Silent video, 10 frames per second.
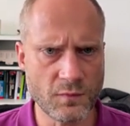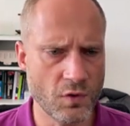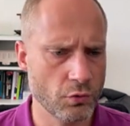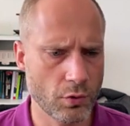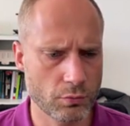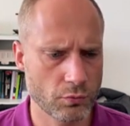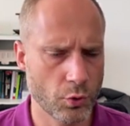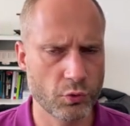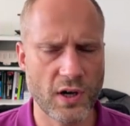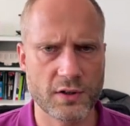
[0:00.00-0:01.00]
So
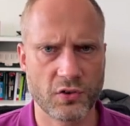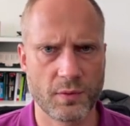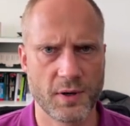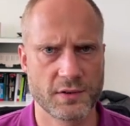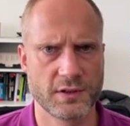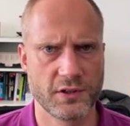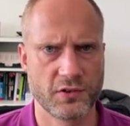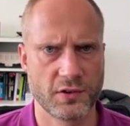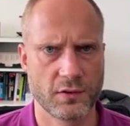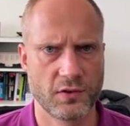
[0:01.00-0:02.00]
those are the
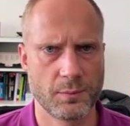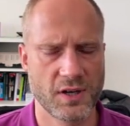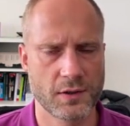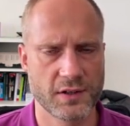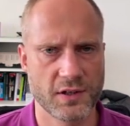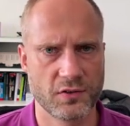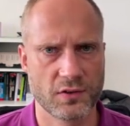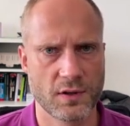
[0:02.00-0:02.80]
similarities.